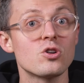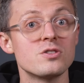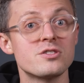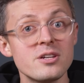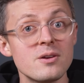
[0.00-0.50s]

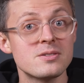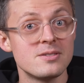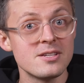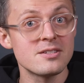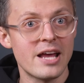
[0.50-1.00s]
considers
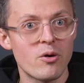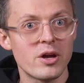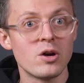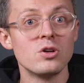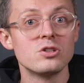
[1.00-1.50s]
this
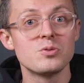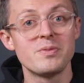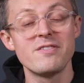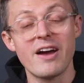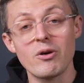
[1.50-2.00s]
scenario to
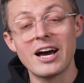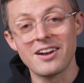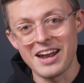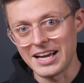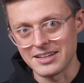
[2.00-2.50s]
be very
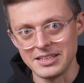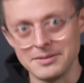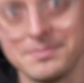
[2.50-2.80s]
unlikely.